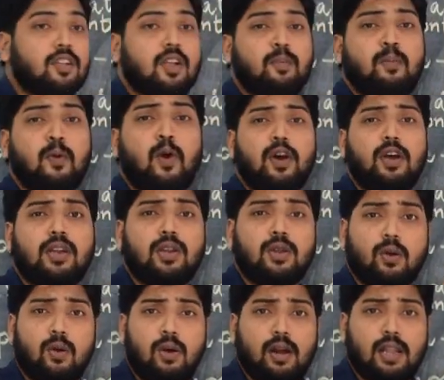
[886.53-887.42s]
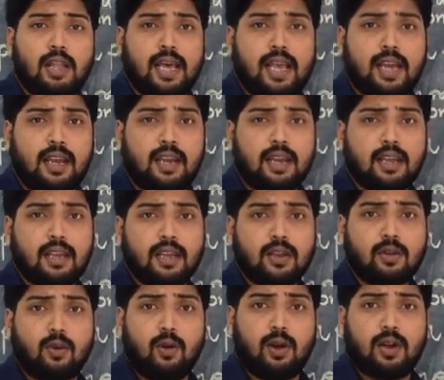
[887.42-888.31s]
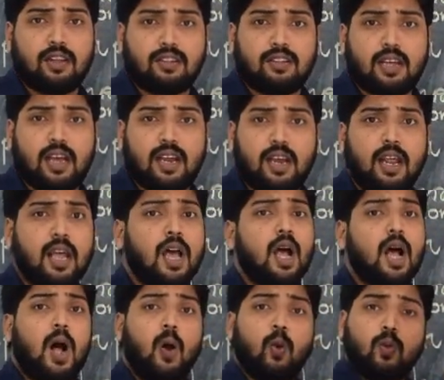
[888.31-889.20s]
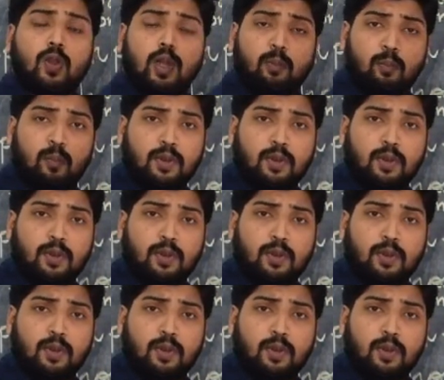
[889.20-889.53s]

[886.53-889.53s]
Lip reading: the poet told us that how the